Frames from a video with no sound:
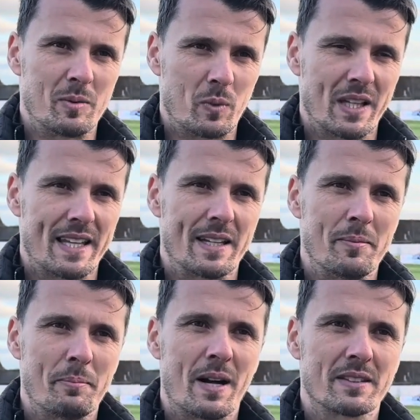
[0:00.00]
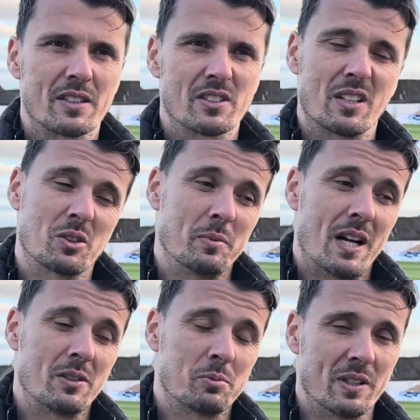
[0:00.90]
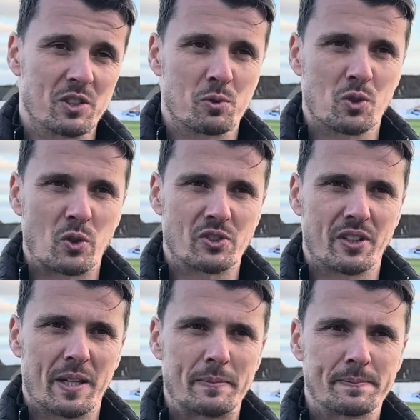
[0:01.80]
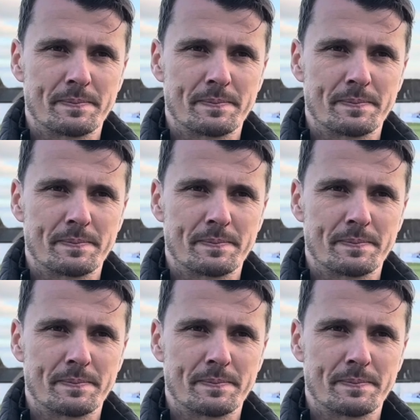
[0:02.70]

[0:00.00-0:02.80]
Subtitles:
and we let it impact us, and ultimately that's what's cost us the game.